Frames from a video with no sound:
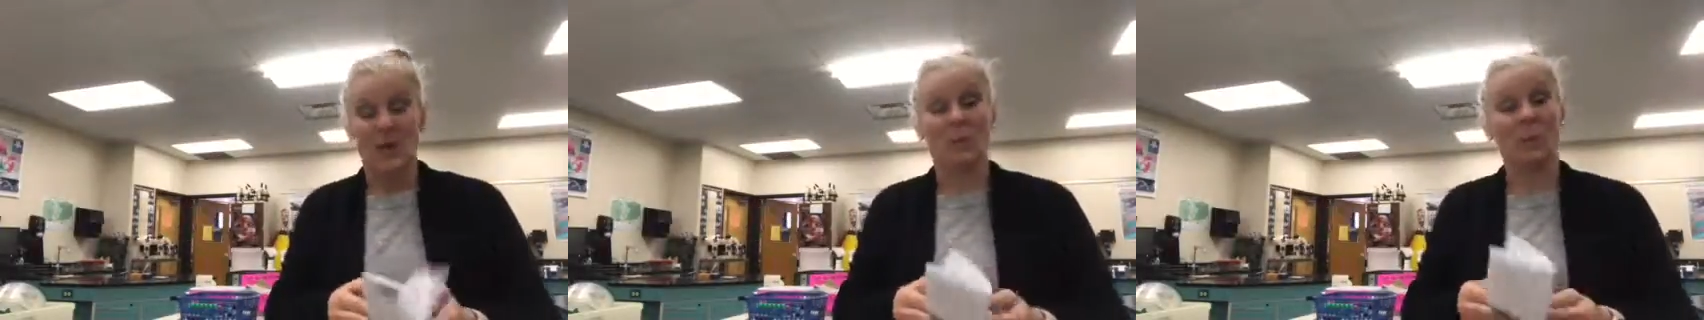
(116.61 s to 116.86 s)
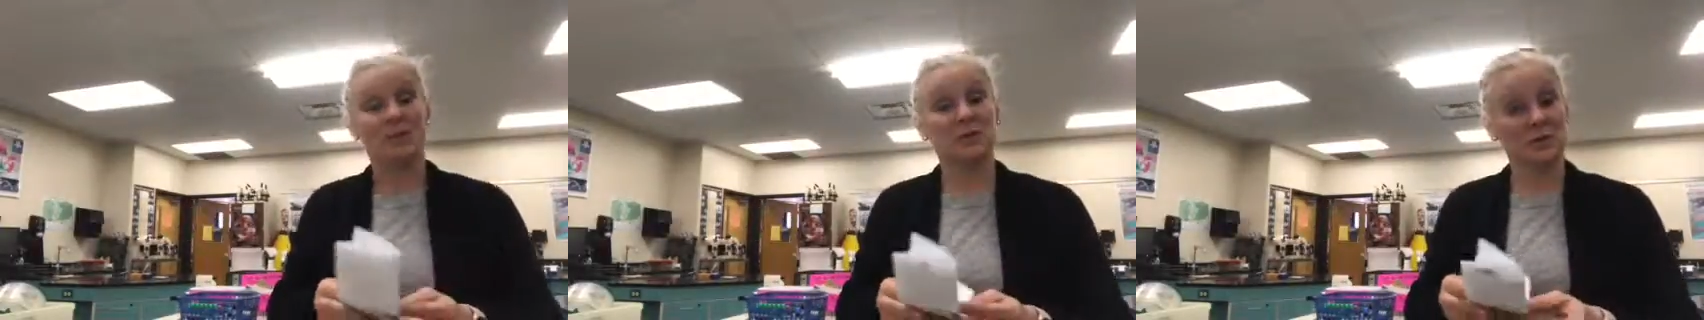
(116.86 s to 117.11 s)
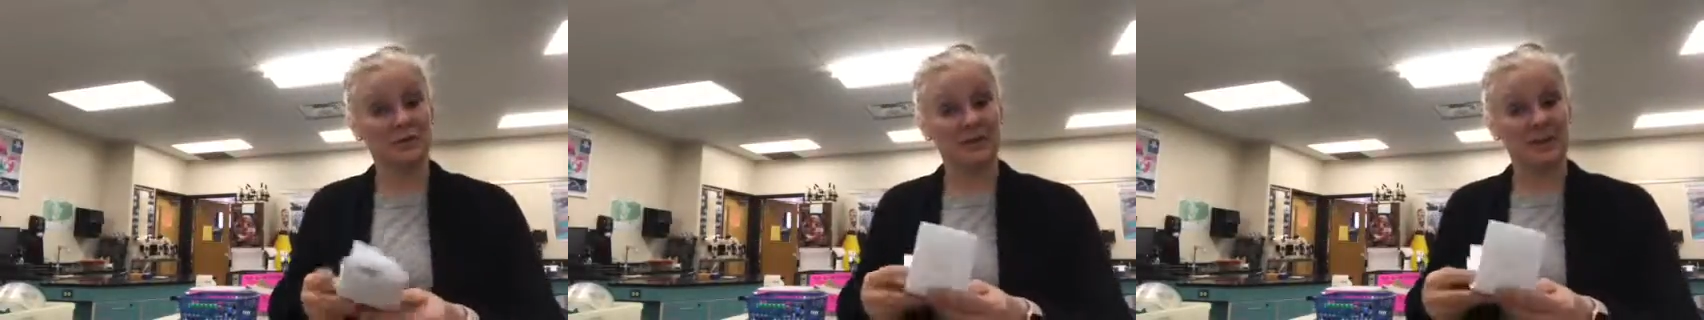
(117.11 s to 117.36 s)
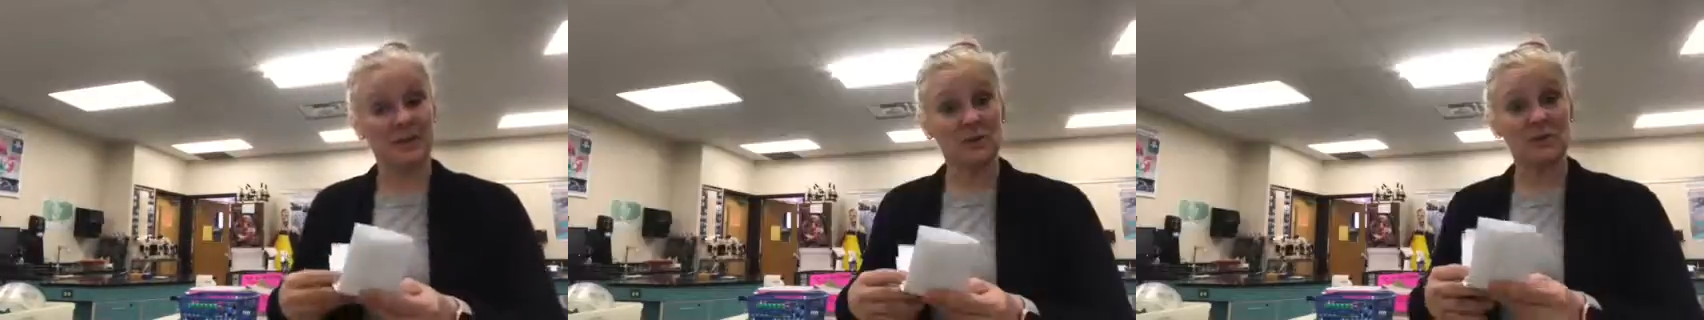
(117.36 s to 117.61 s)
Once you're
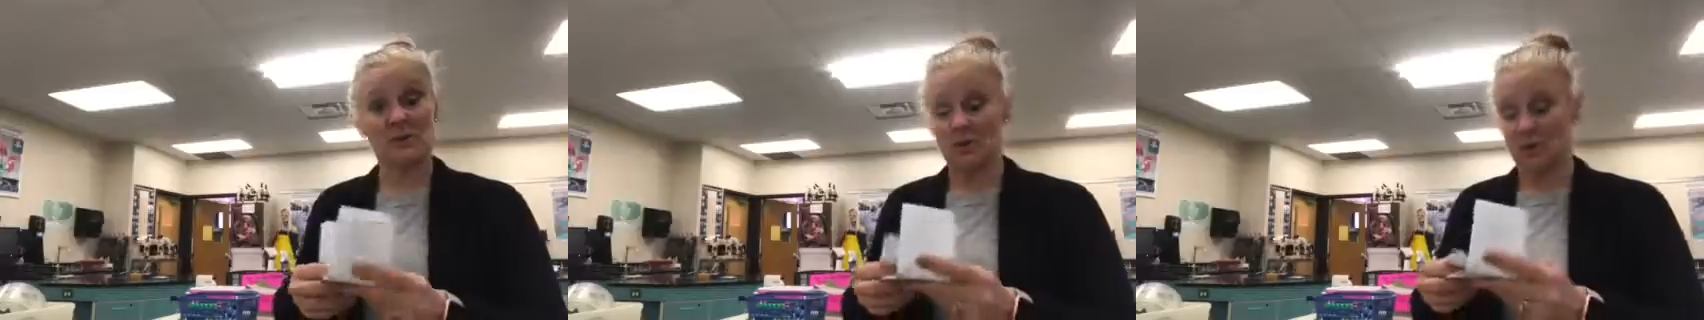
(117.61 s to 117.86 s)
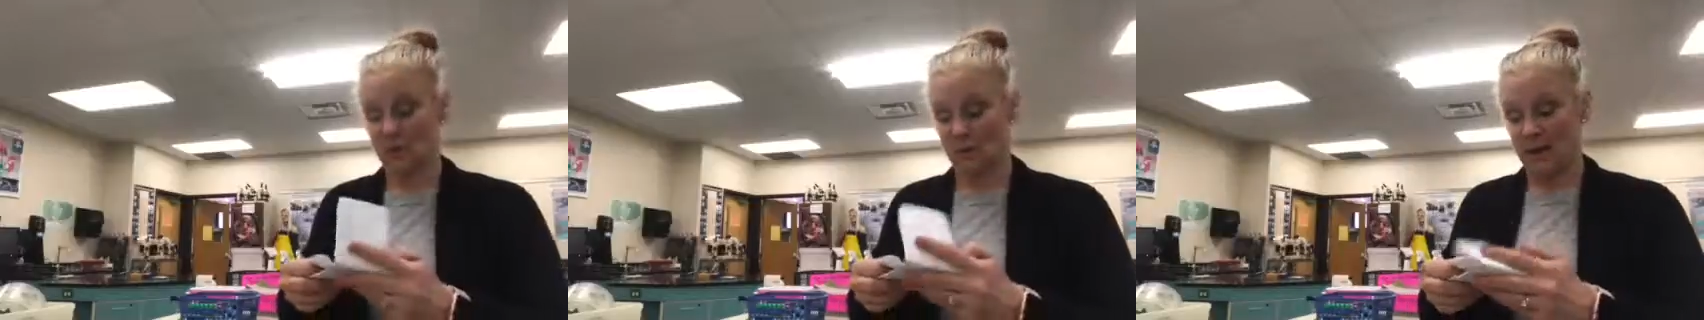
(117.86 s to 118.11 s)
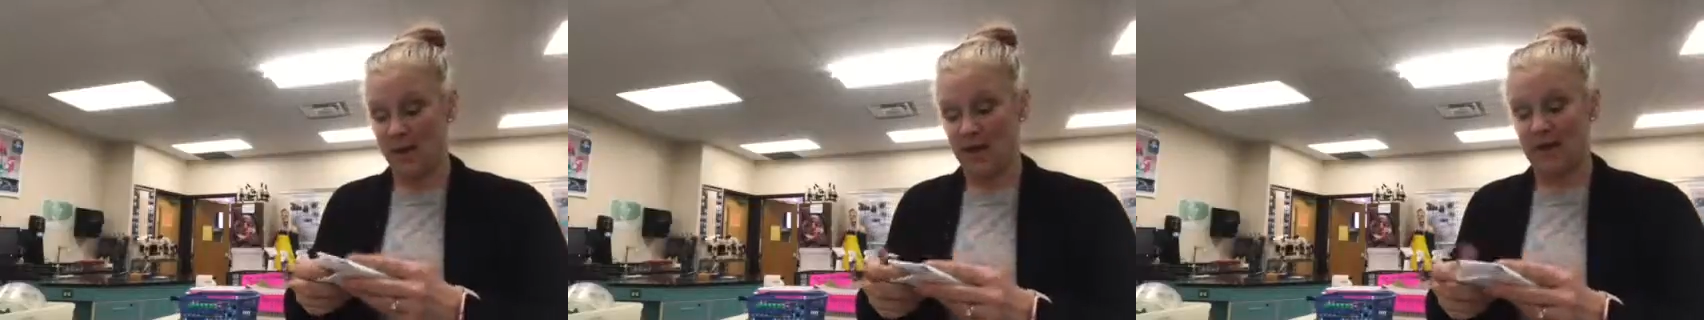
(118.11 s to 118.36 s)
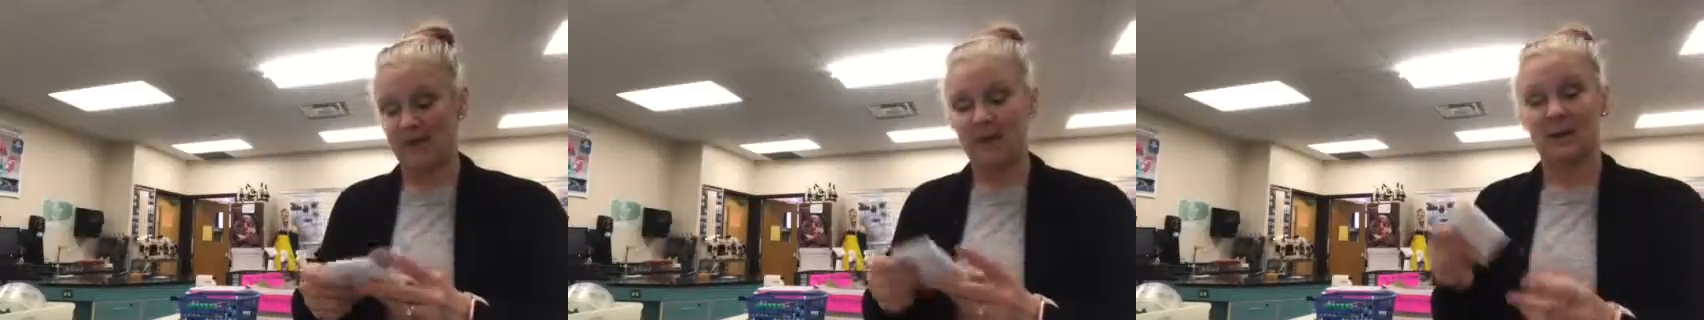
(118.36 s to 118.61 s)
finished, go
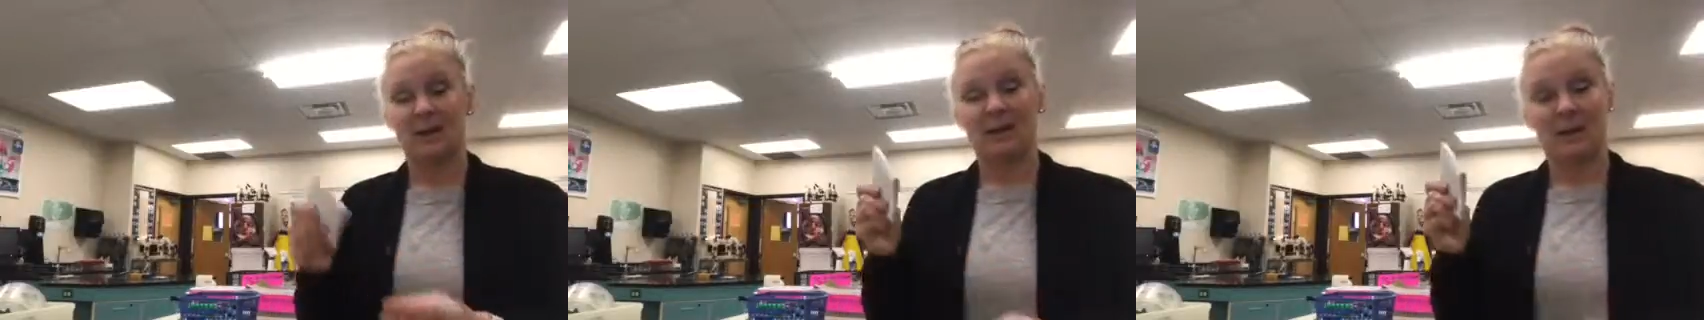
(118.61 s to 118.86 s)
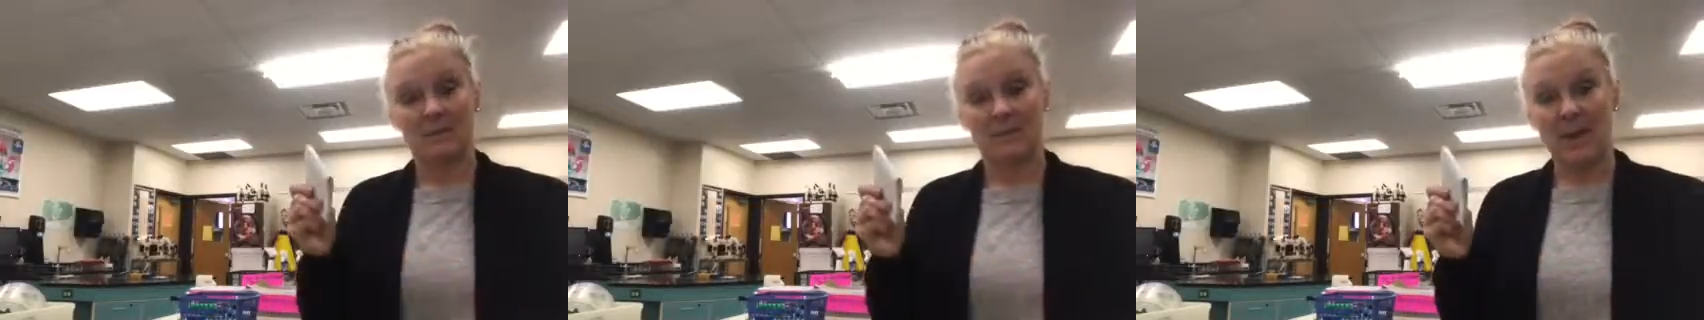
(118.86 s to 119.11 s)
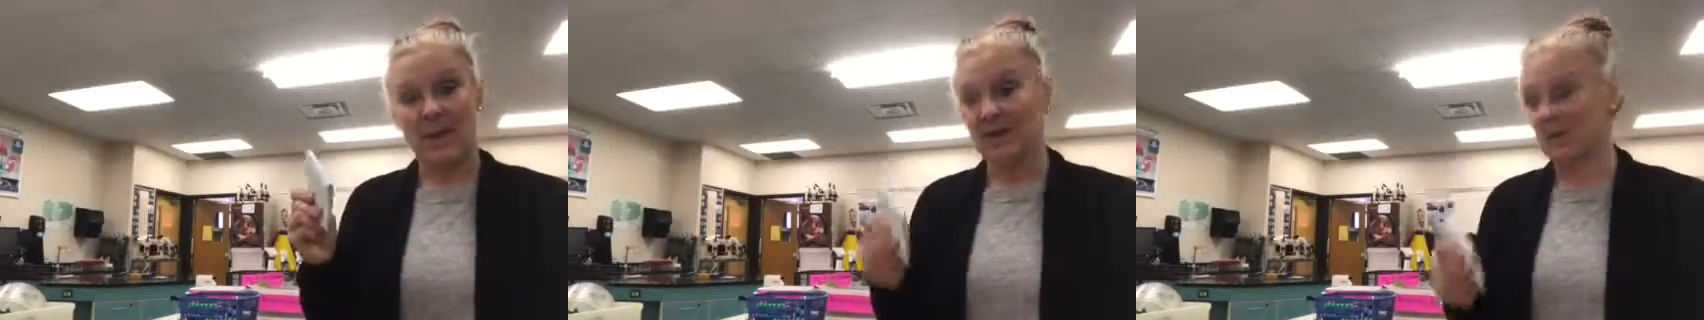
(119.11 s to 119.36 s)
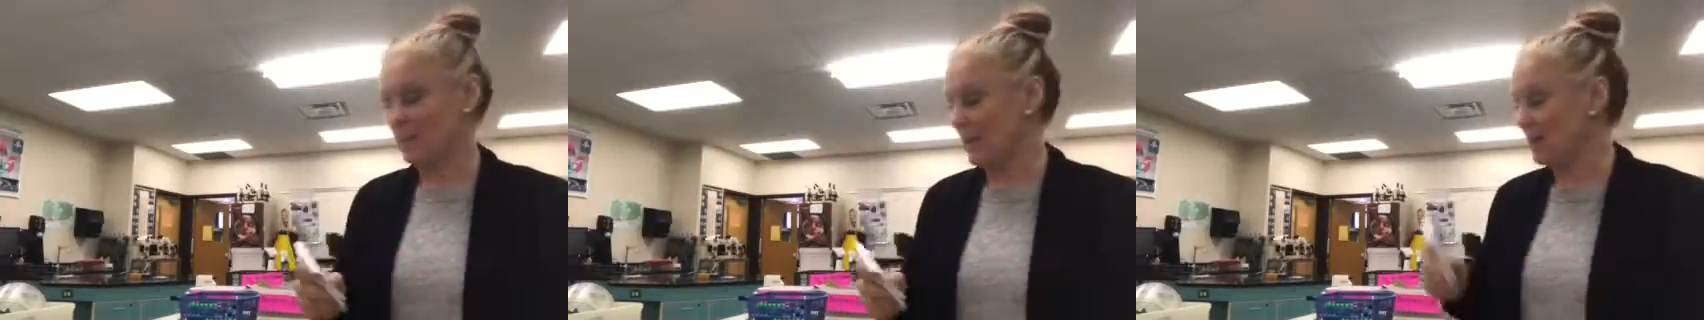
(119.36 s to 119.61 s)
ahead, bag
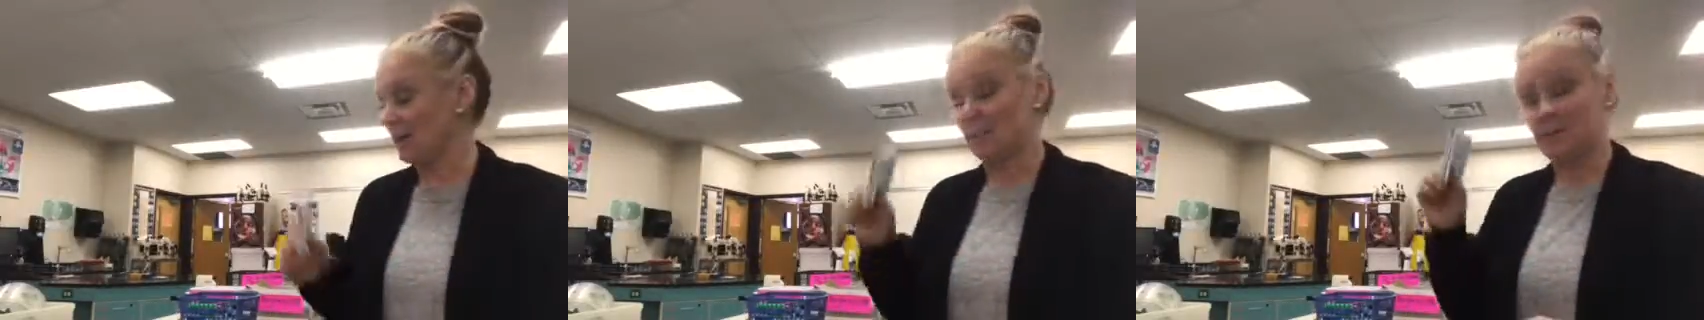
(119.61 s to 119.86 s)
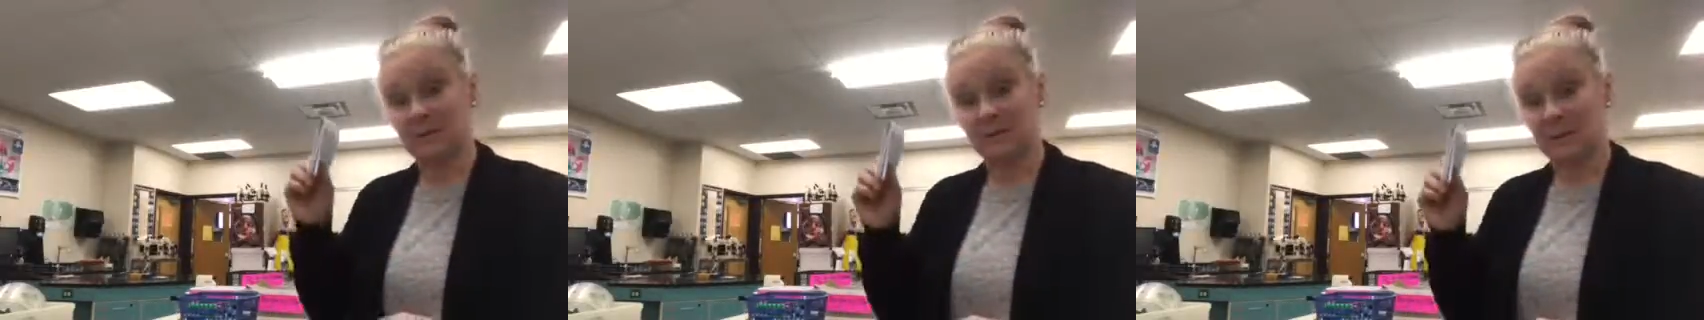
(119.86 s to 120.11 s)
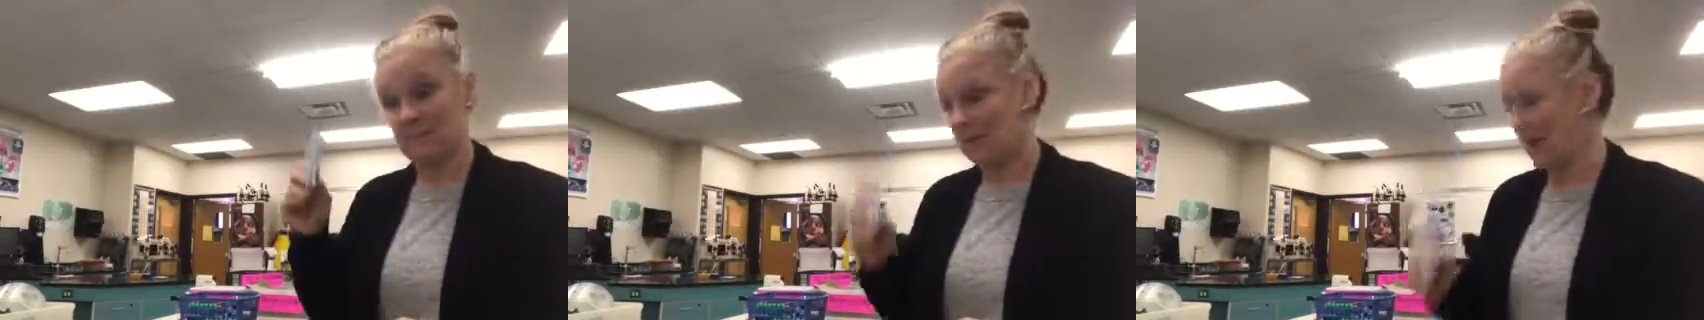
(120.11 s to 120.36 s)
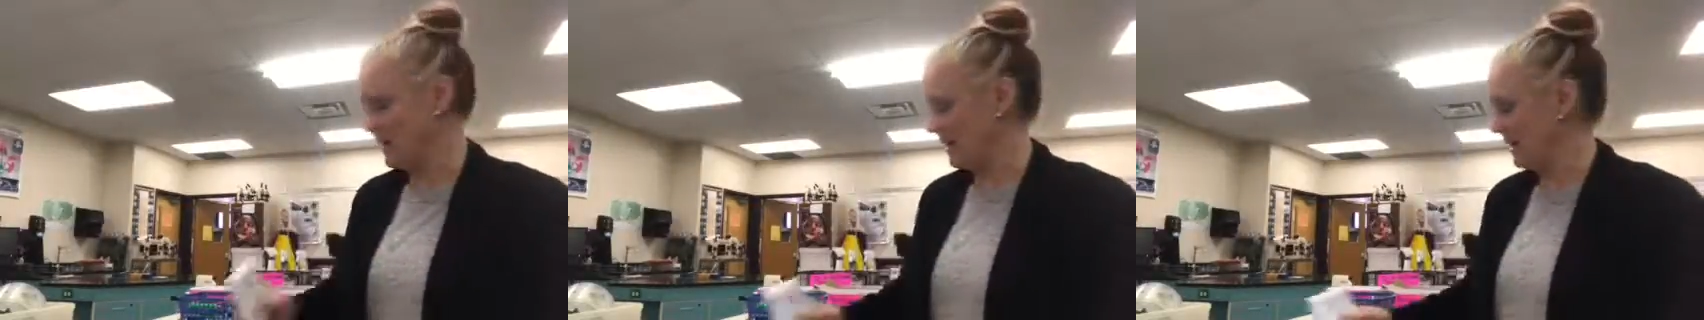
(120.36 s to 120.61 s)
it back or bindle it back